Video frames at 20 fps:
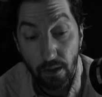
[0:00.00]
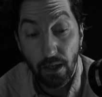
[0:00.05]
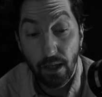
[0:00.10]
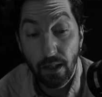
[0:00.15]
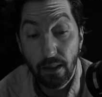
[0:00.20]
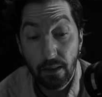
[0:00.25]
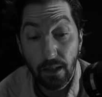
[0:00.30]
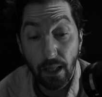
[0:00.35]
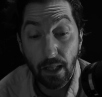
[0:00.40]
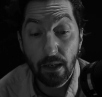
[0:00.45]

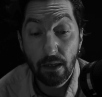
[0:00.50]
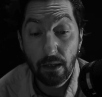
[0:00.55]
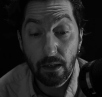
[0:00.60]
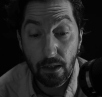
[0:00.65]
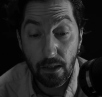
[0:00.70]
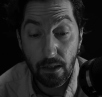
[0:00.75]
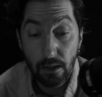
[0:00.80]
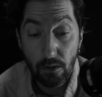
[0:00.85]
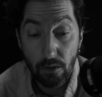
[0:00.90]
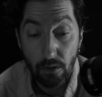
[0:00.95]
And then
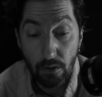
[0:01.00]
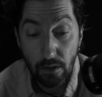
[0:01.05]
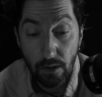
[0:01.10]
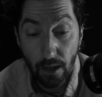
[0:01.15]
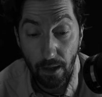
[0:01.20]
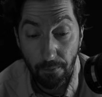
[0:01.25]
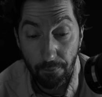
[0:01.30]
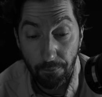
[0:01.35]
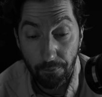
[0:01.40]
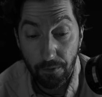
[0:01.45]
he
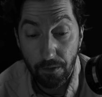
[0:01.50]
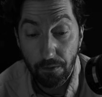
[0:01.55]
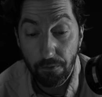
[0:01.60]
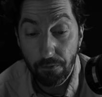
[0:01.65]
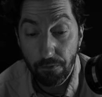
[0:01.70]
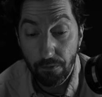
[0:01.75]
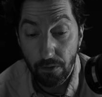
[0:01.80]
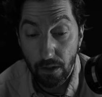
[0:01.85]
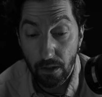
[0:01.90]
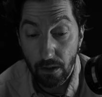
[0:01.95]
condemned the
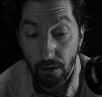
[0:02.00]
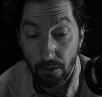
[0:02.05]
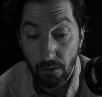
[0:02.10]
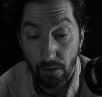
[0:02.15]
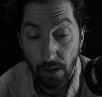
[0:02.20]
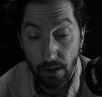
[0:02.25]
fear